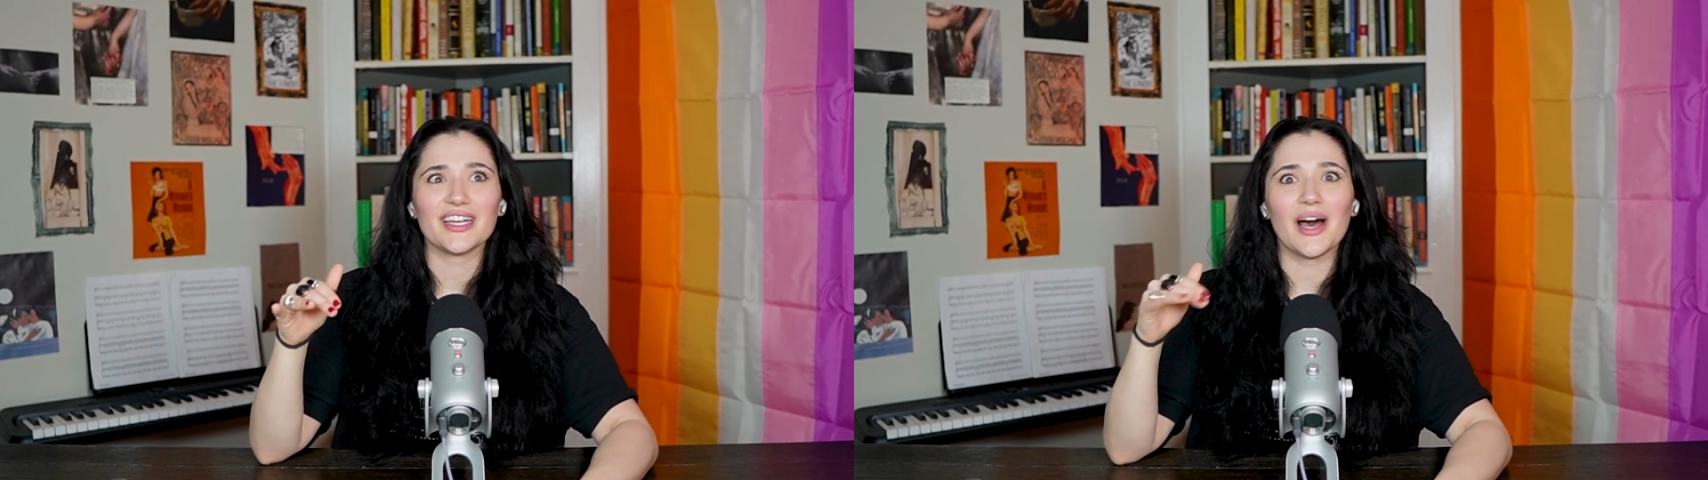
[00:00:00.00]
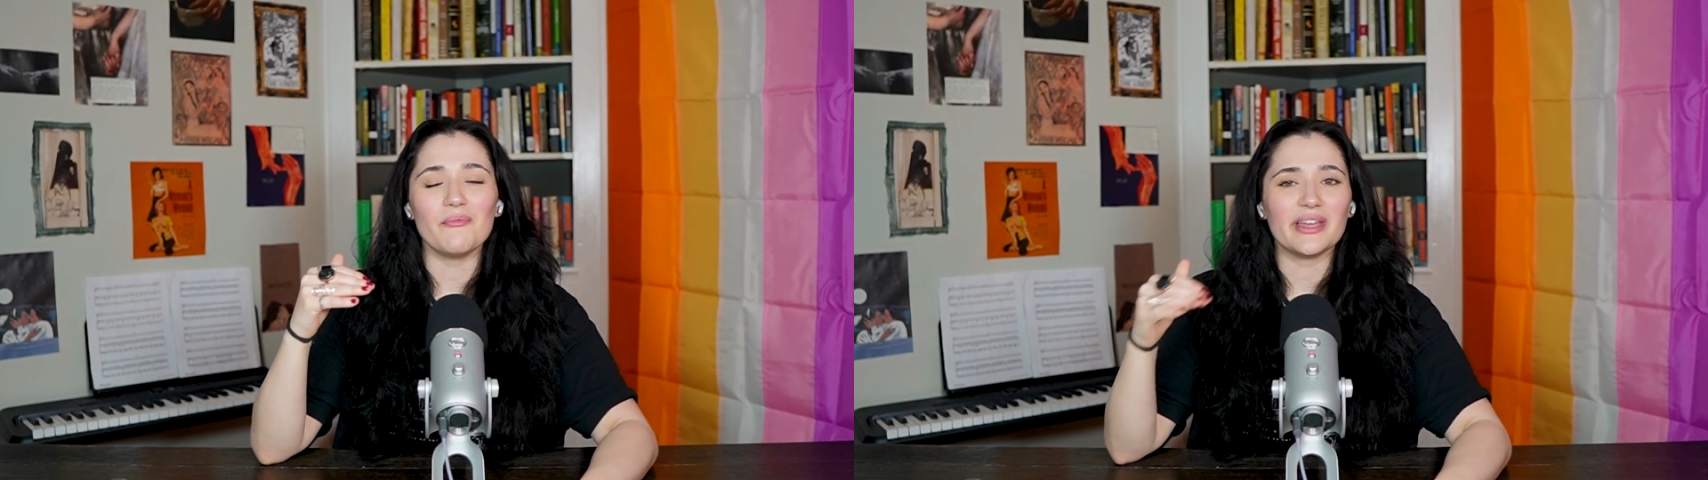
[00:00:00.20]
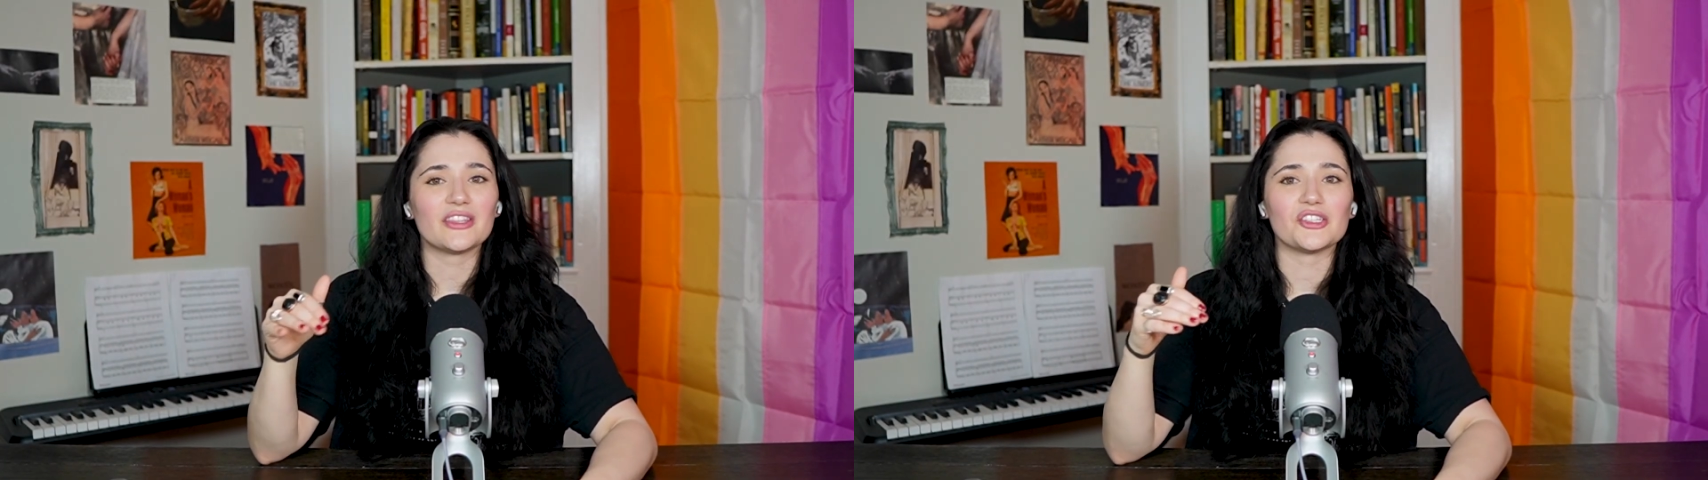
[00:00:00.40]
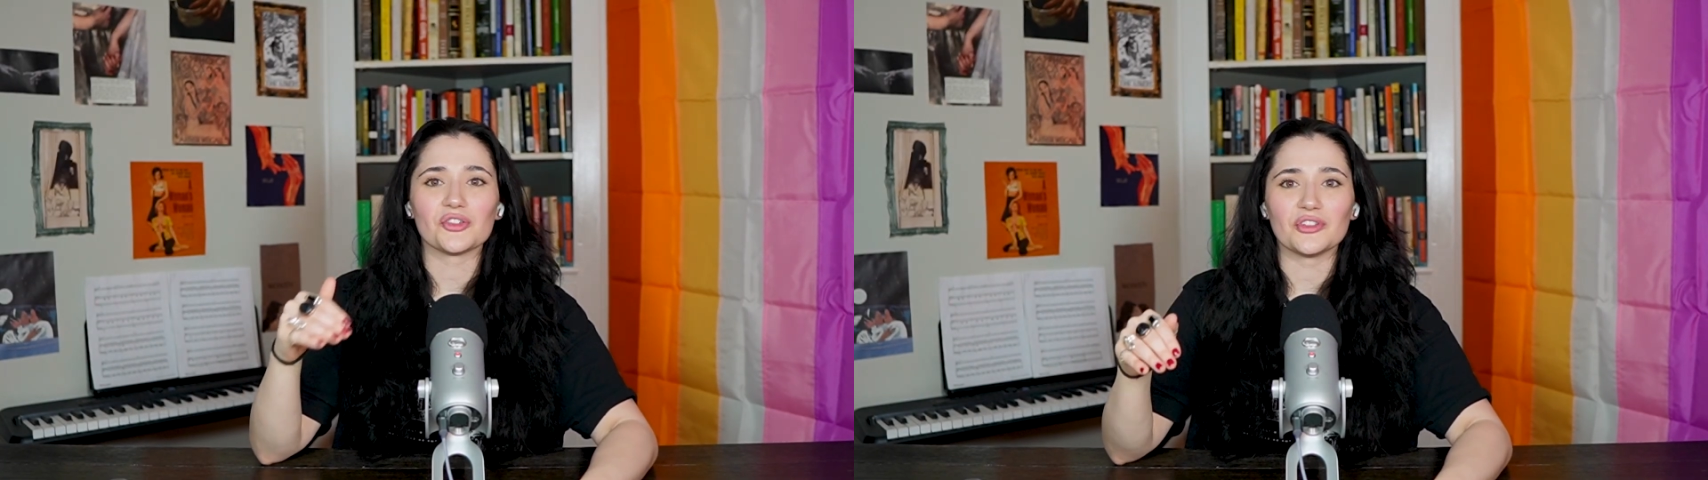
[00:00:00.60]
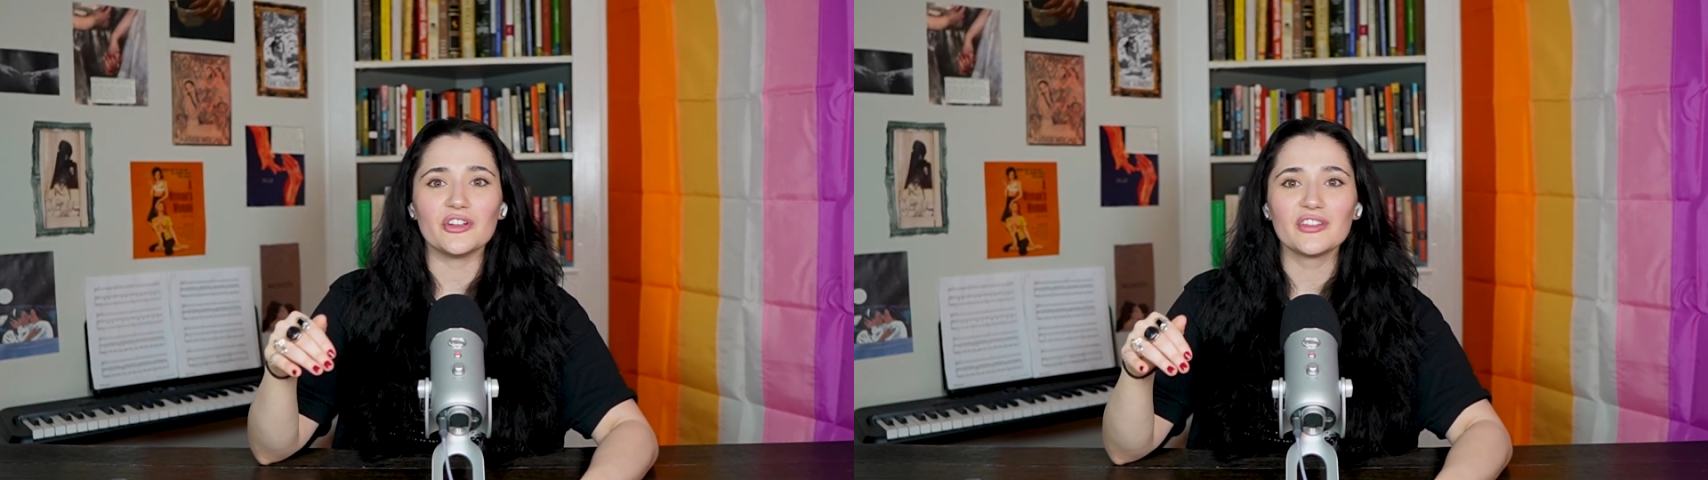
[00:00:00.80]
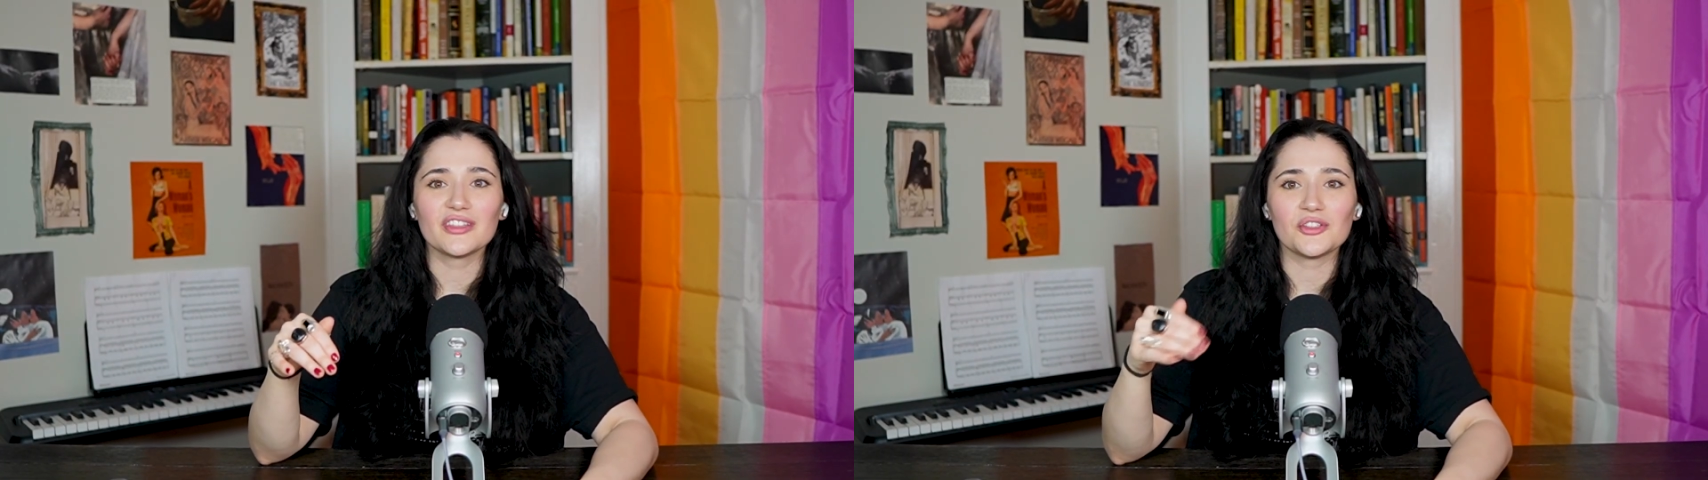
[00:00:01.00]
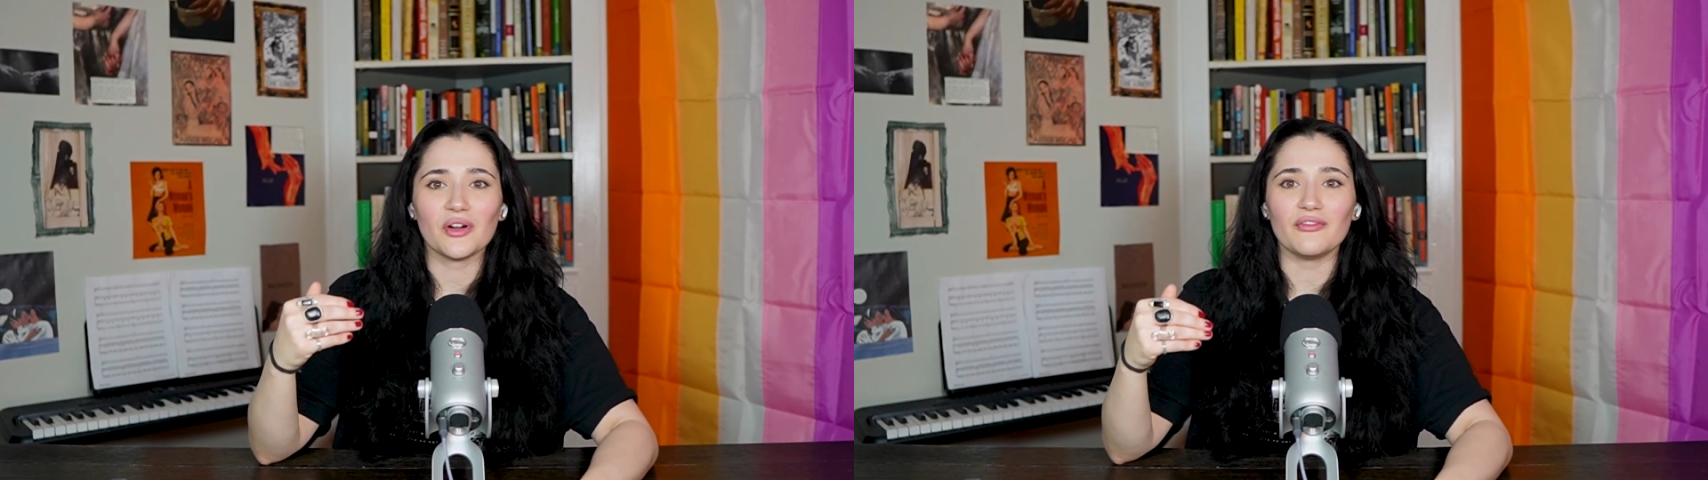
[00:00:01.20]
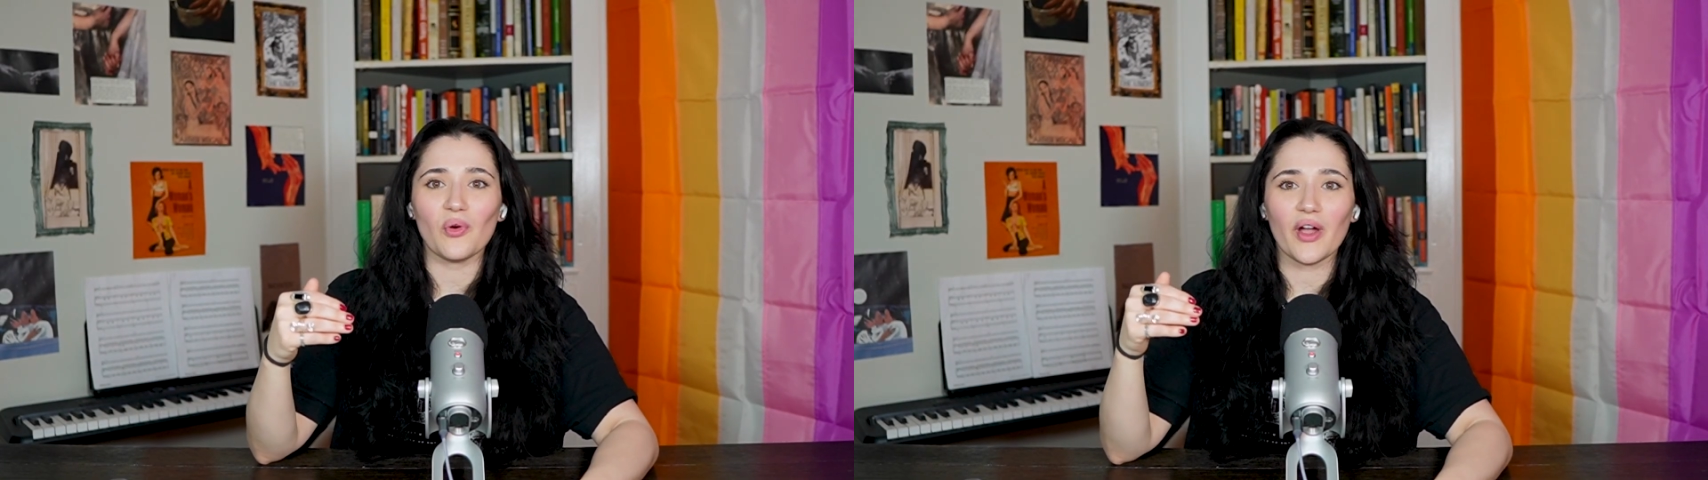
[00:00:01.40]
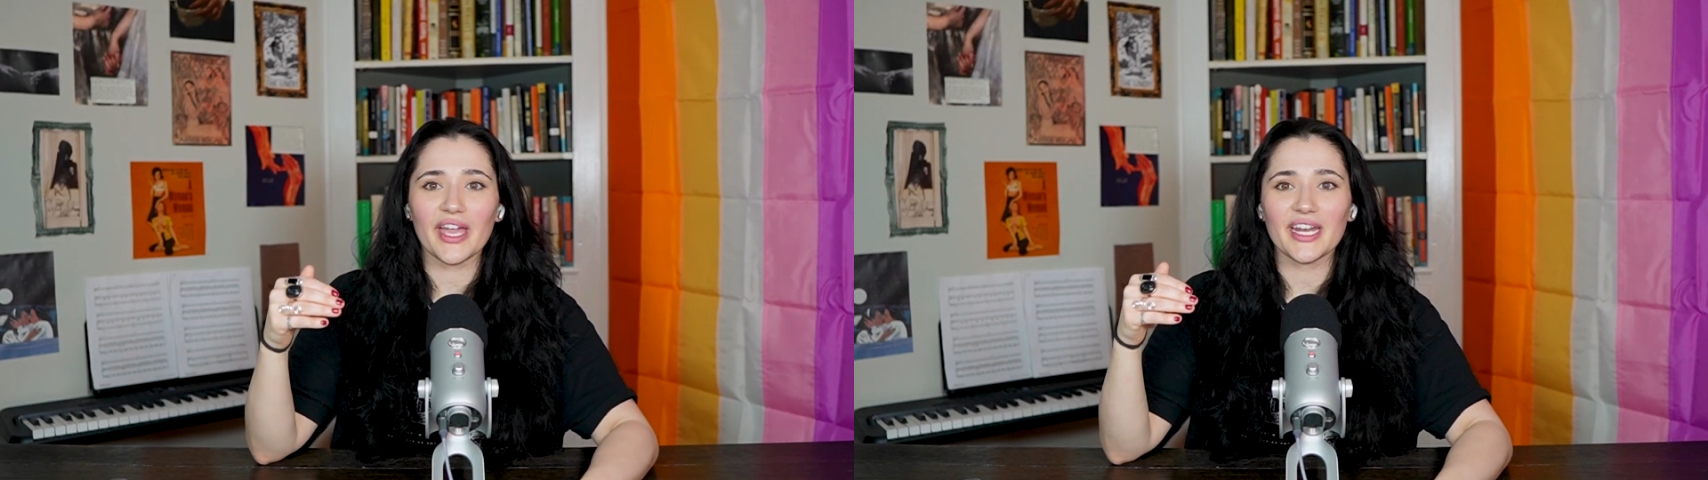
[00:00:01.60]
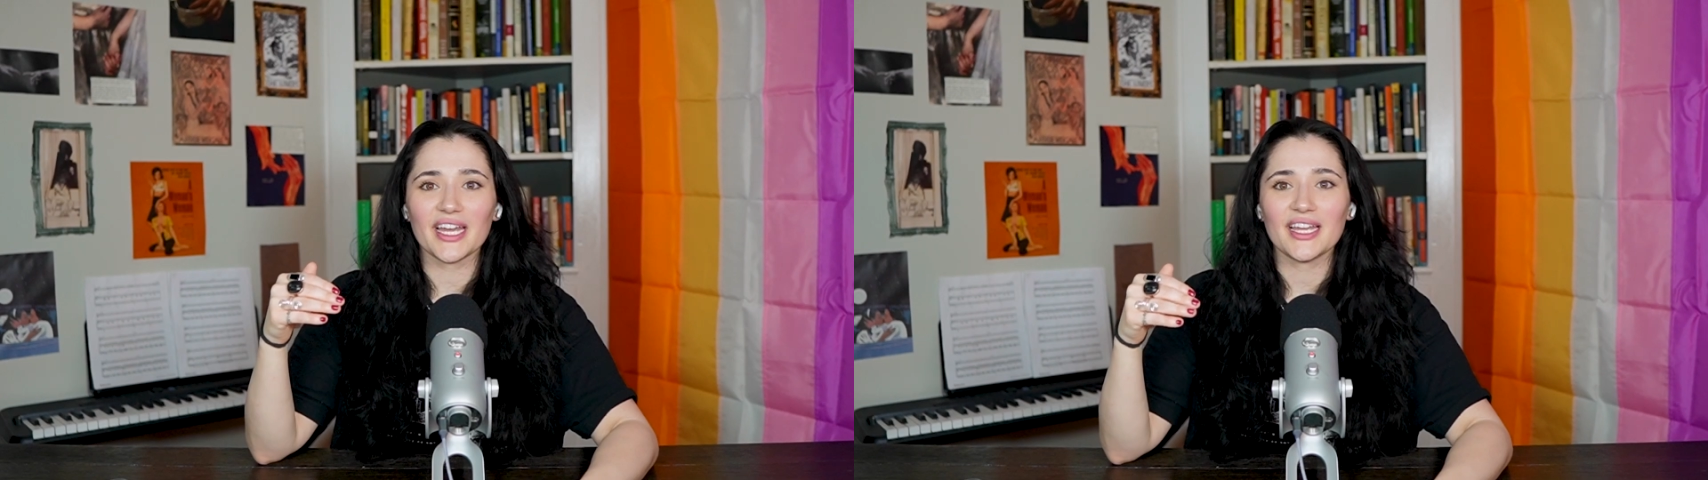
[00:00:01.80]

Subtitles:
omit the truth to avoid